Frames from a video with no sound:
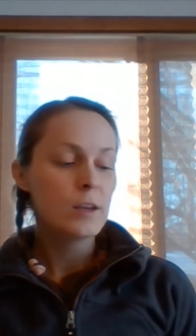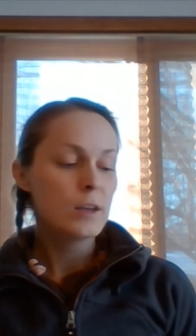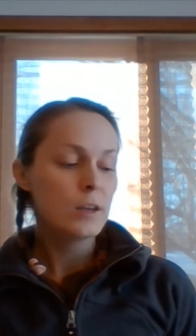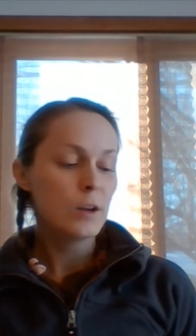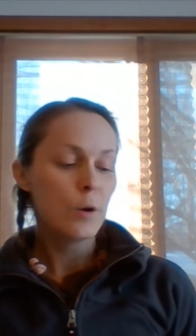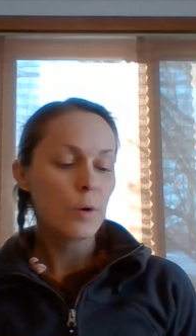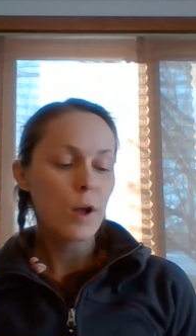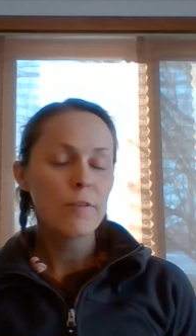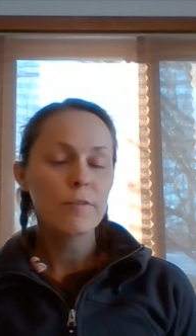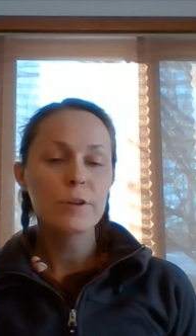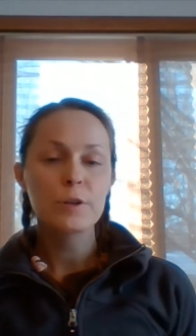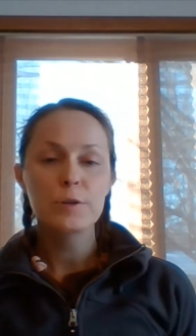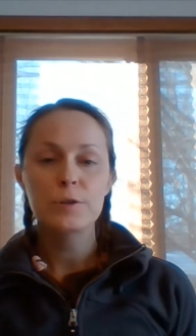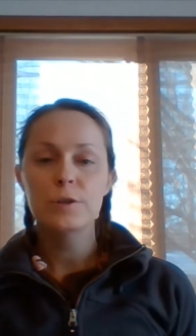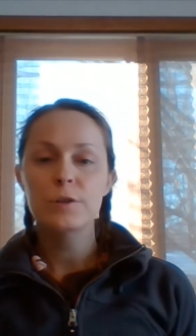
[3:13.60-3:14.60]
you know, cover
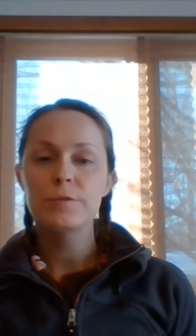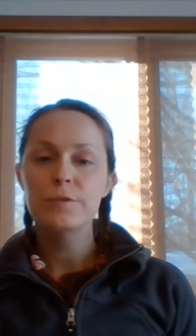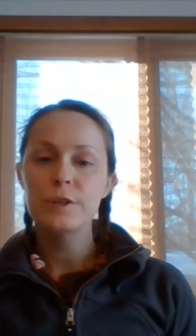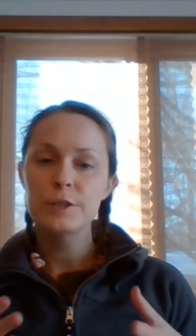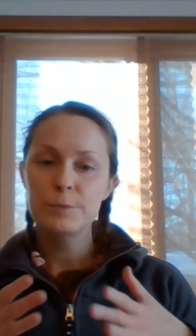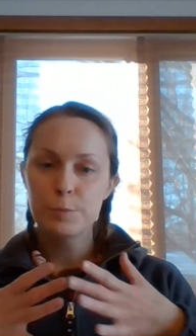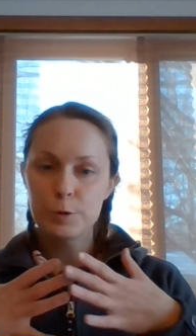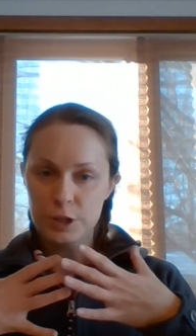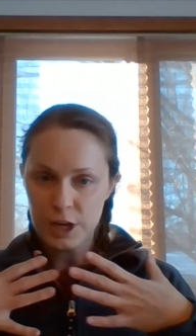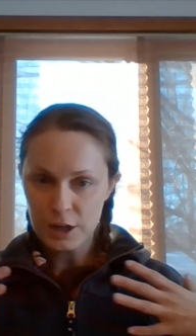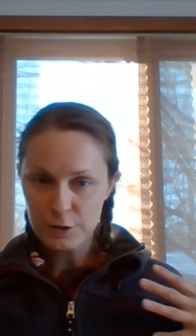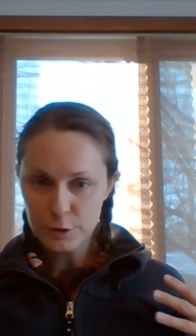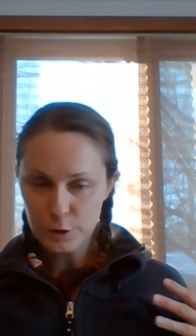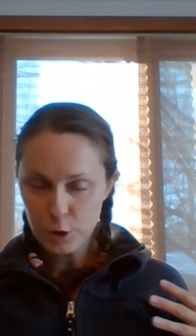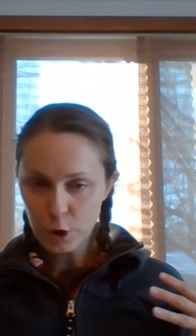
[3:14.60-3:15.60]
your surface,
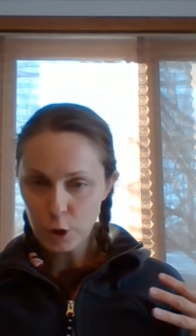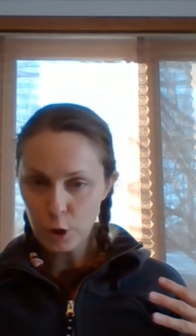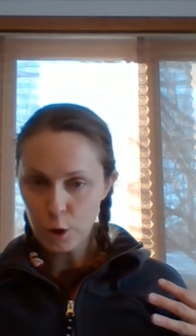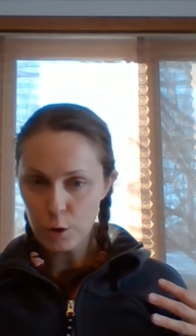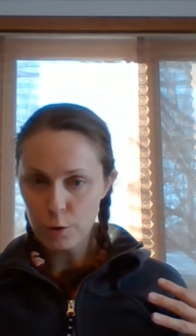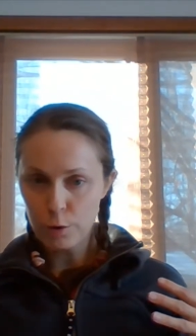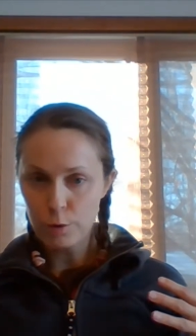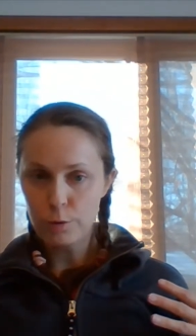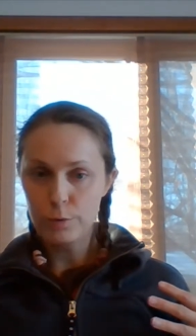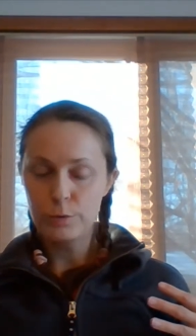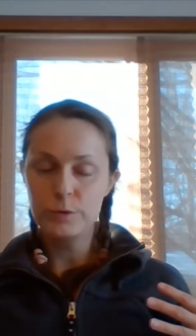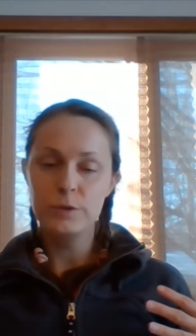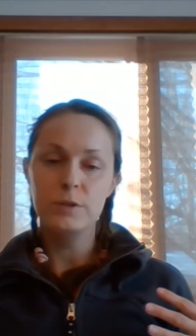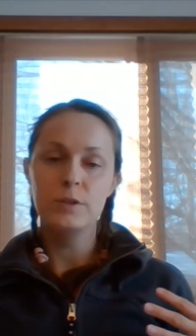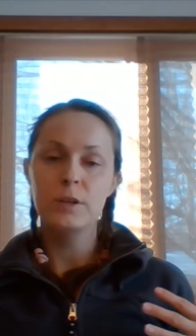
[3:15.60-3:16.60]
protect your
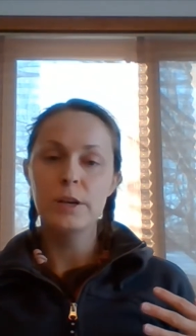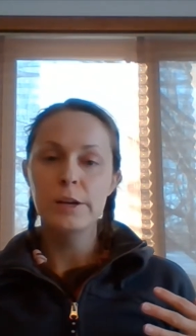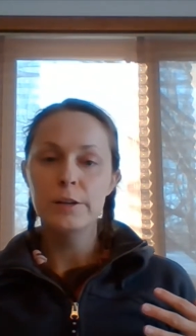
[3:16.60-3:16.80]
clothes.